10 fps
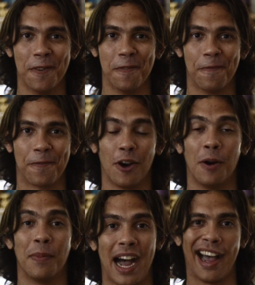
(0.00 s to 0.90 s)

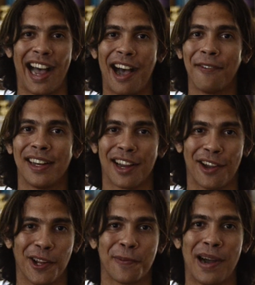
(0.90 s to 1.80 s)
from having a
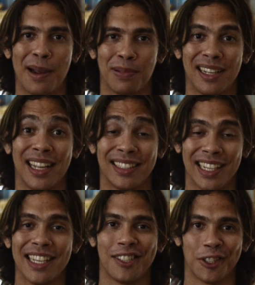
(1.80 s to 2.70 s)
color pipeline that's
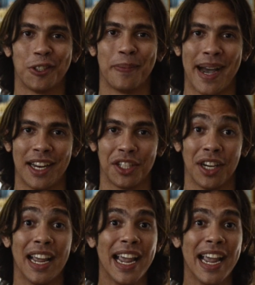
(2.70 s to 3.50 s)
easier to manage,